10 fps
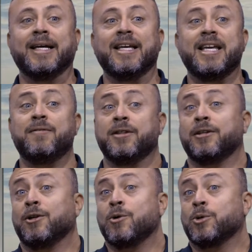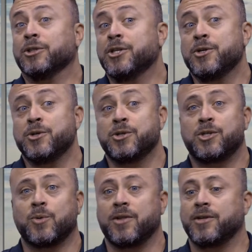even the local
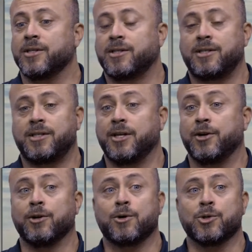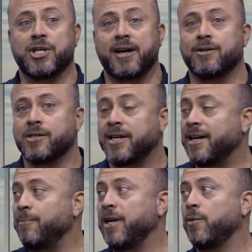news, whether it's, your local channels, they
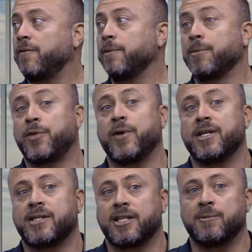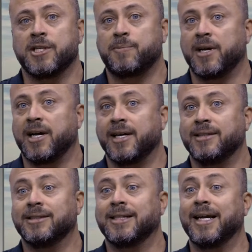can be anywhere from 3 to 6 months
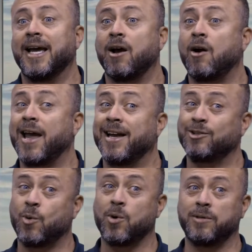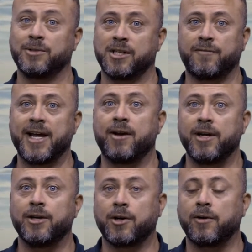behind and or just flat
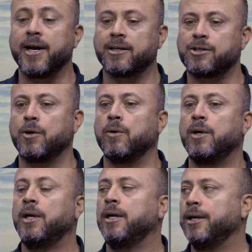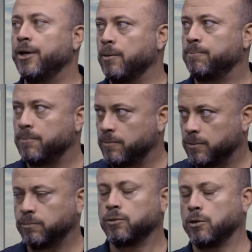out incorrect. So,
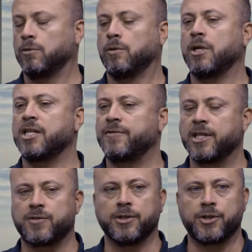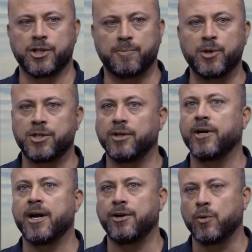Las Vegas realtors, boots on the
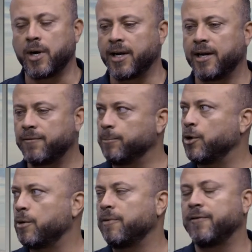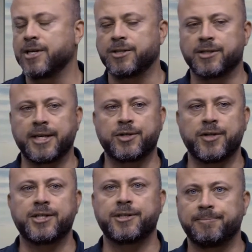ground, you want to get it from local professionals like
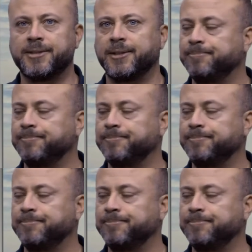Trish. So.